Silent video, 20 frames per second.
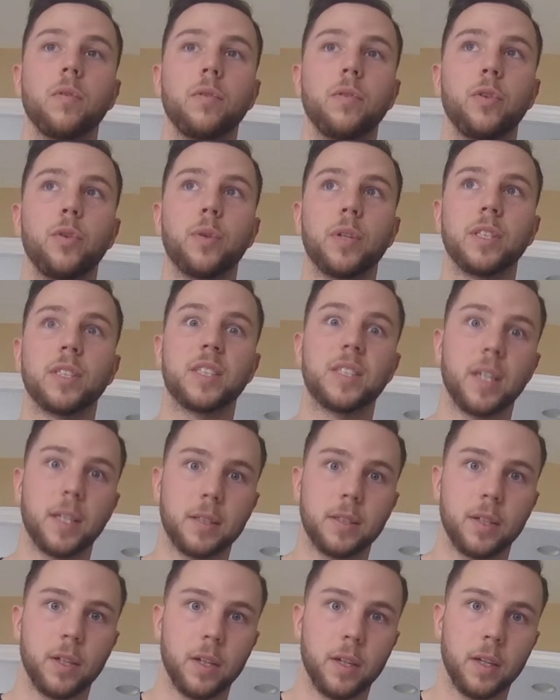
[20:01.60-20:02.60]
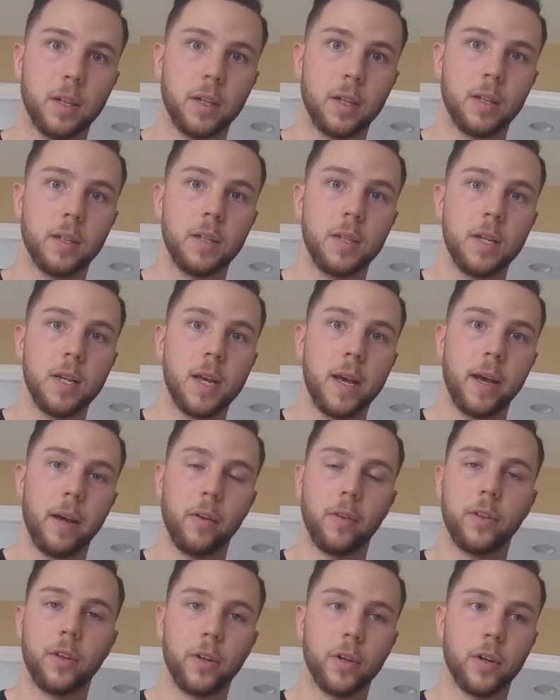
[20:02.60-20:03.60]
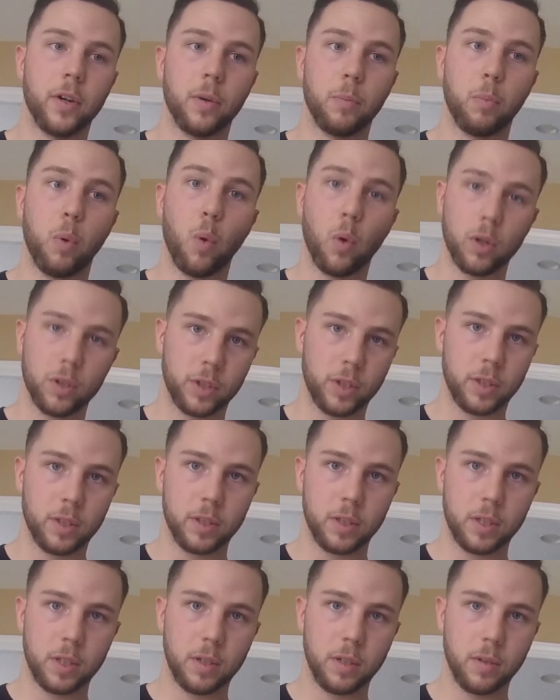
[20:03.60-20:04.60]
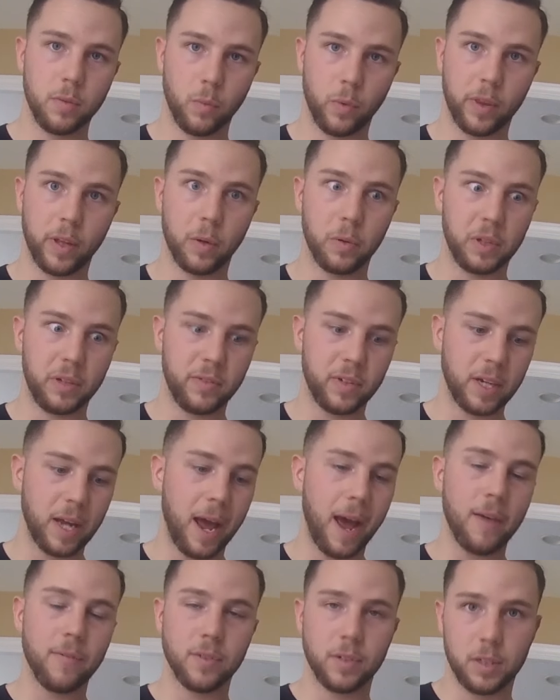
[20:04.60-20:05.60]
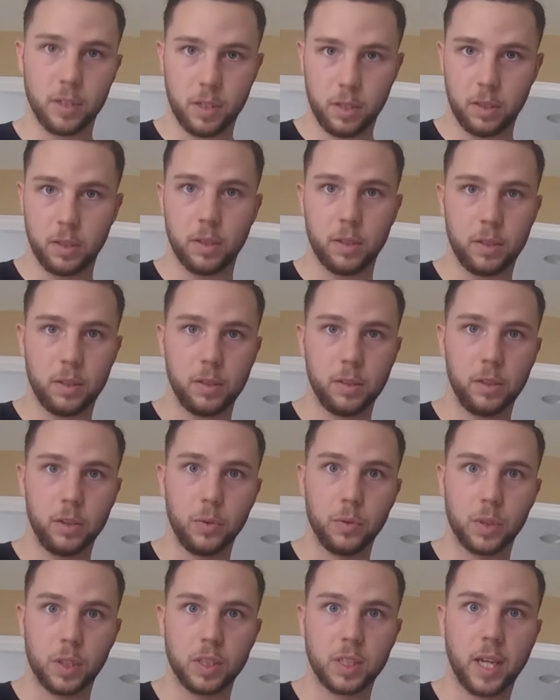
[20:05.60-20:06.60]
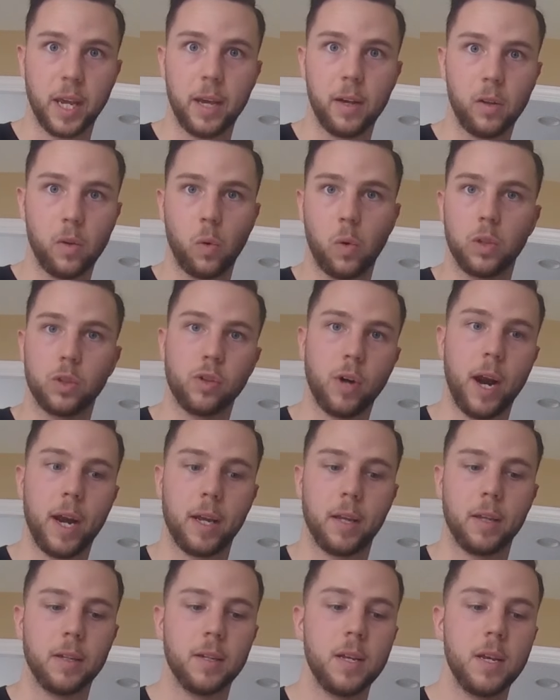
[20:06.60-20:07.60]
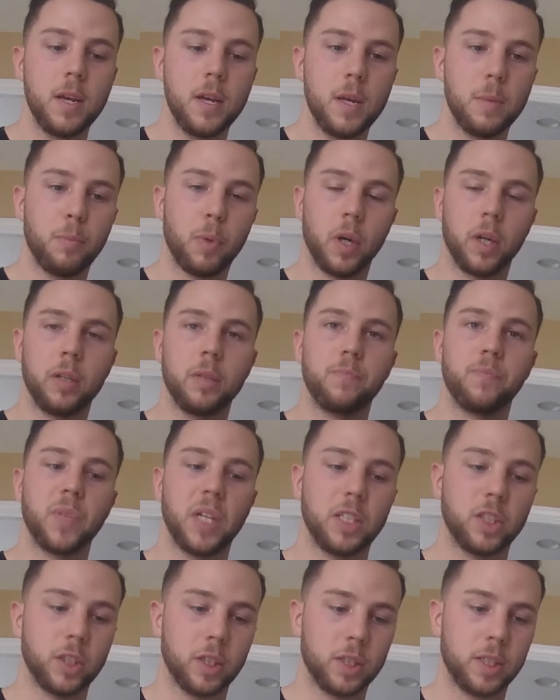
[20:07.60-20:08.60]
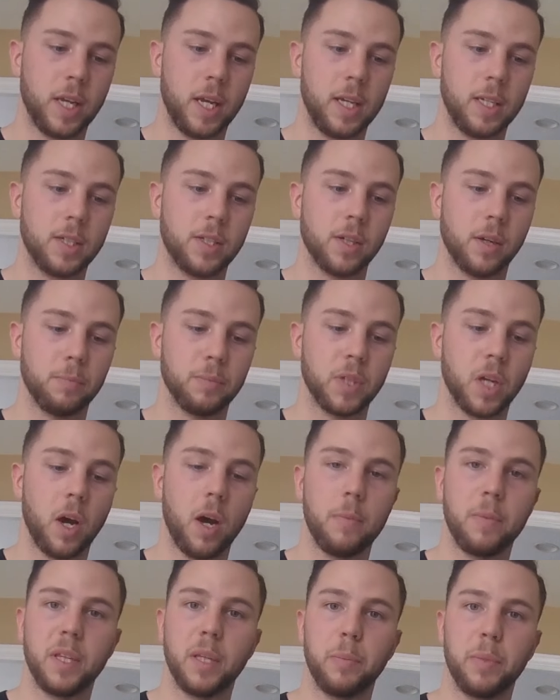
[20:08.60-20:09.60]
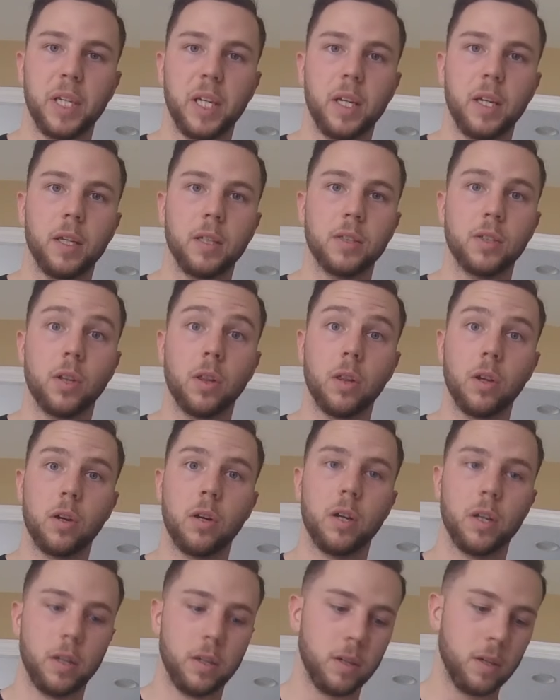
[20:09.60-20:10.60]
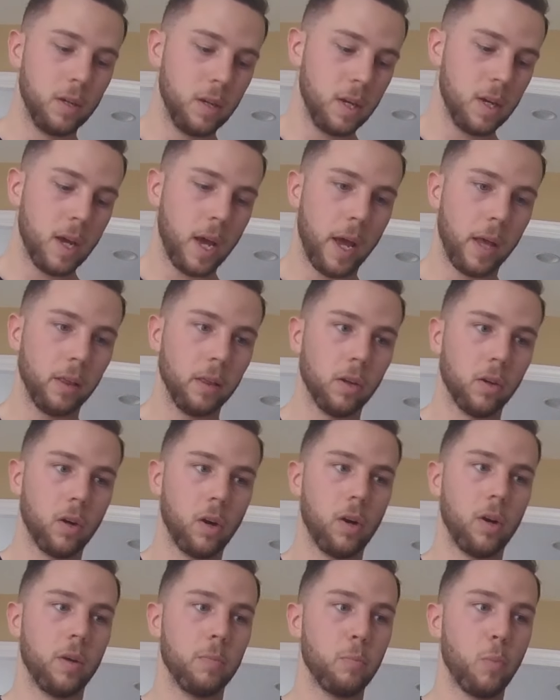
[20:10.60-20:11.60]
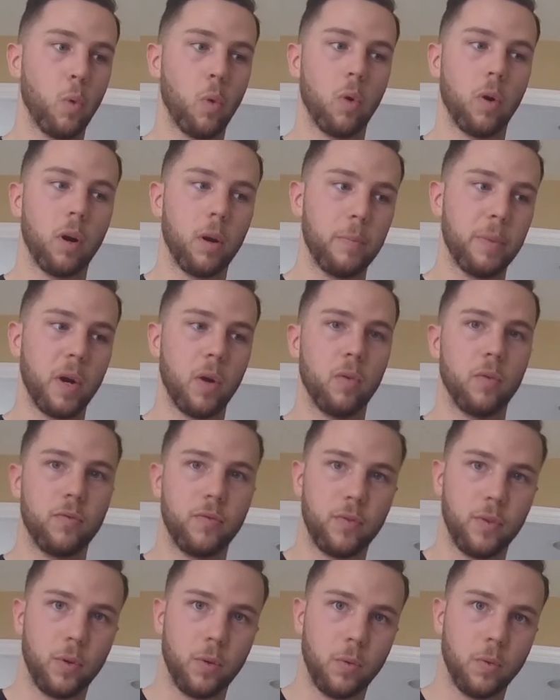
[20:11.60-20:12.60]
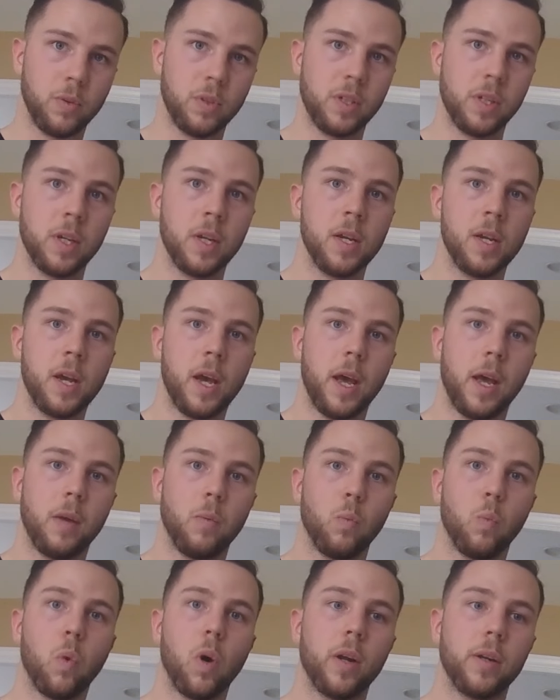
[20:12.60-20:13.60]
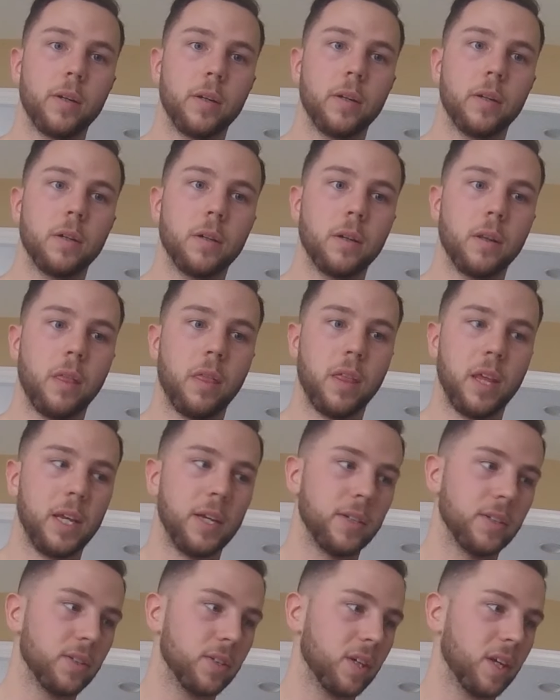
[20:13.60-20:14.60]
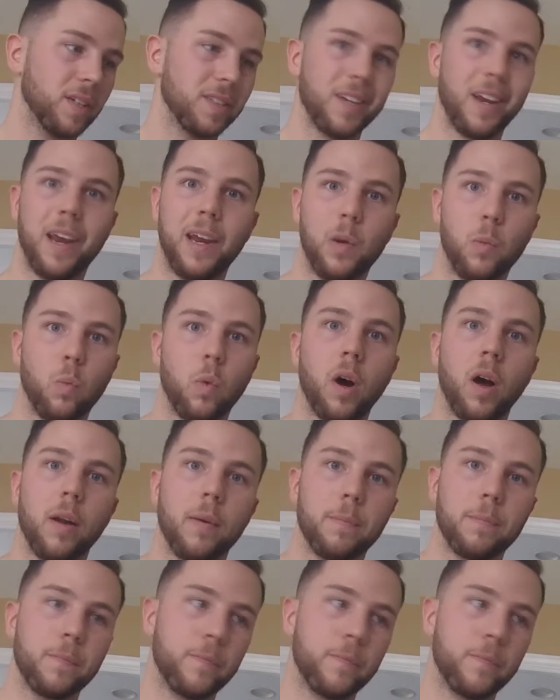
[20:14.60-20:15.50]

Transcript: you can stick to healthier portions without even having to use a scale or track it. But it just takes some time in the beginning to learn it and learn more about foods and what things contain what.